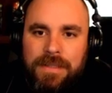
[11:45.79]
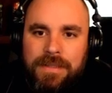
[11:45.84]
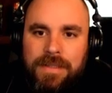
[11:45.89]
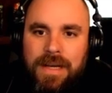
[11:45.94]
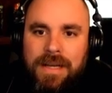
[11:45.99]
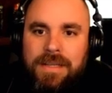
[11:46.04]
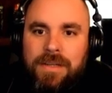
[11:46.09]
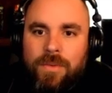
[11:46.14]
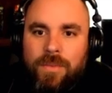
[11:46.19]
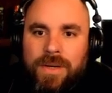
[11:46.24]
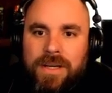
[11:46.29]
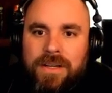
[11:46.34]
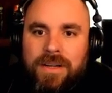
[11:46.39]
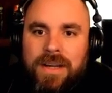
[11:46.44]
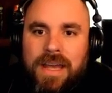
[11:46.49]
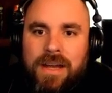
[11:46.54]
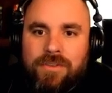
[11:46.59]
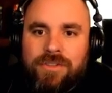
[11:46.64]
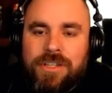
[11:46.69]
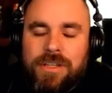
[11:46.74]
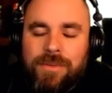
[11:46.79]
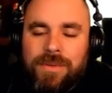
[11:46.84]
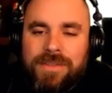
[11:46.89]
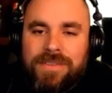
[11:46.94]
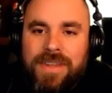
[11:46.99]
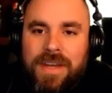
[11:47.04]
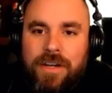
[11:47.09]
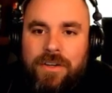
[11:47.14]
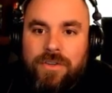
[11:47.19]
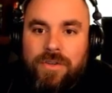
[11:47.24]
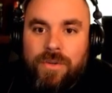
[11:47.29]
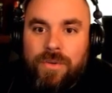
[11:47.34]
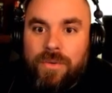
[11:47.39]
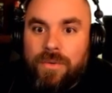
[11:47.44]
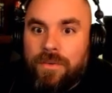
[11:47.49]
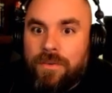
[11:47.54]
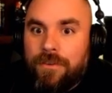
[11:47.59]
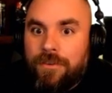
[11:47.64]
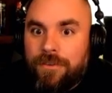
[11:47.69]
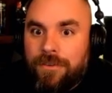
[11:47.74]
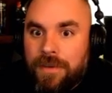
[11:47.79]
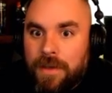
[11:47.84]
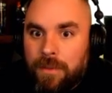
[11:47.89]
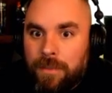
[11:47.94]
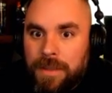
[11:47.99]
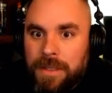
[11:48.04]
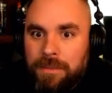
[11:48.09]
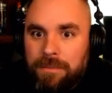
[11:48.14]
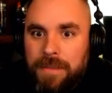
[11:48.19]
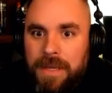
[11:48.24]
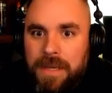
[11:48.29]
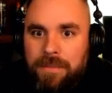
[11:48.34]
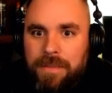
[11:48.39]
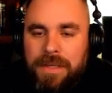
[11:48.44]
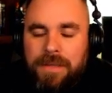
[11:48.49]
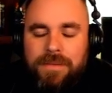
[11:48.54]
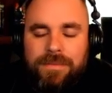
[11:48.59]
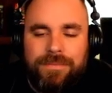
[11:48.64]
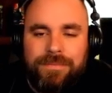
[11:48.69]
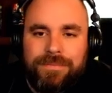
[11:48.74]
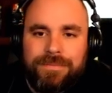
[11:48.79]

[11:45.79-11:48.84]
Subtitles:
Kind of weird how she was there to film it, maybe?